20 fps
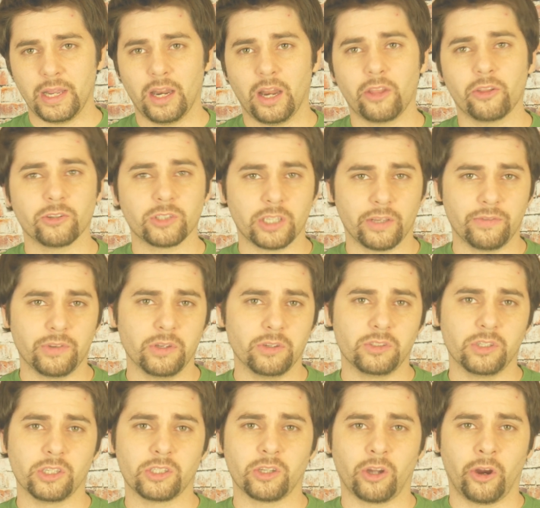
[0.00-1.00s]
and others have
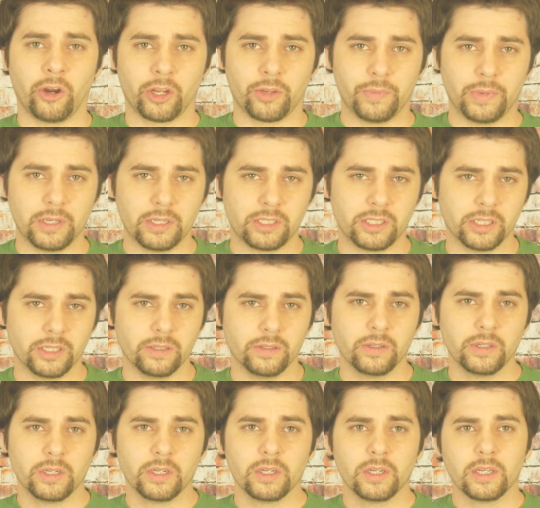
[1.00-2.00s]
used this argument to
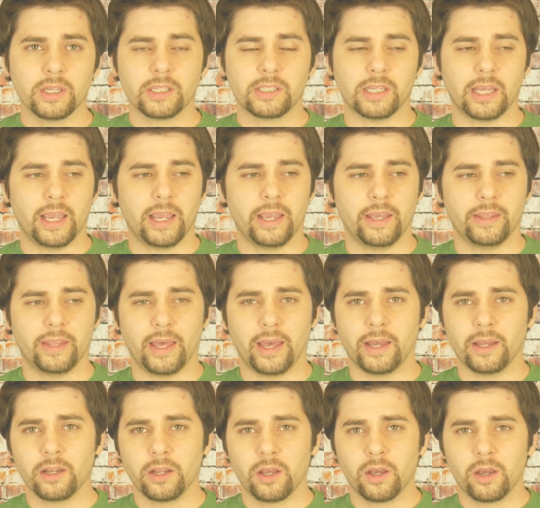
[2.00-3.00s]
say
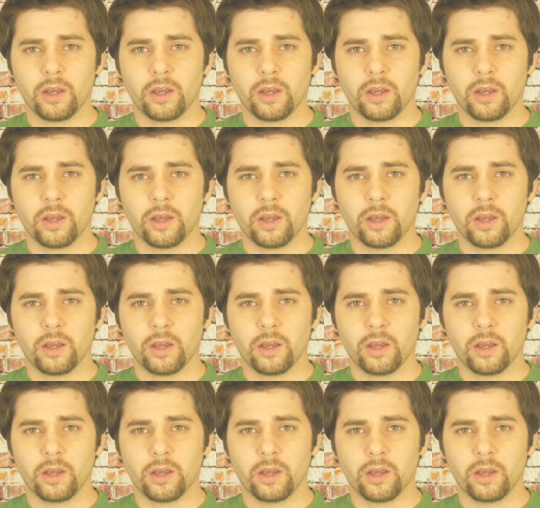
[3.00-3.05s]
that